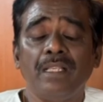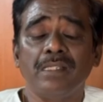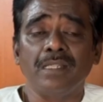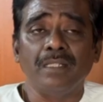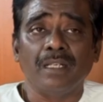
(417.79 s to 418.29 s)

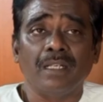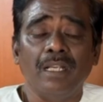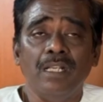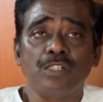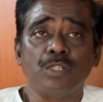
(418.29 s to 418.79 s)
Isn't it?
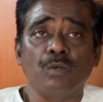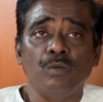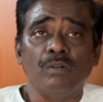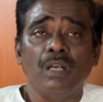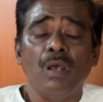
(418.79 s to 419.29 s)

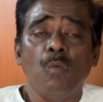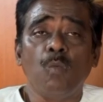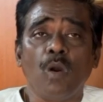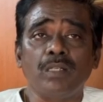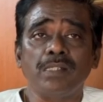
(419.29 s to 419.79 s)
So,
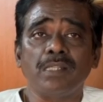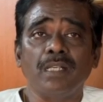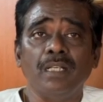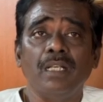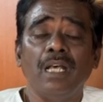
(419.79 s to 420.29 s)
what is
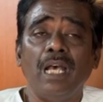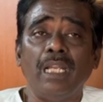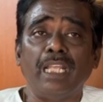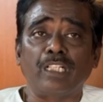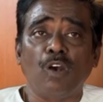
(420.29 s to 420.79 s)
an
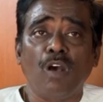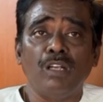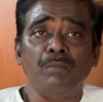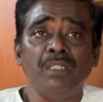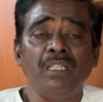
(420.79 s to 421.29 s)

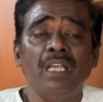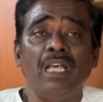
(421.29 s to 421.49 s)
economy?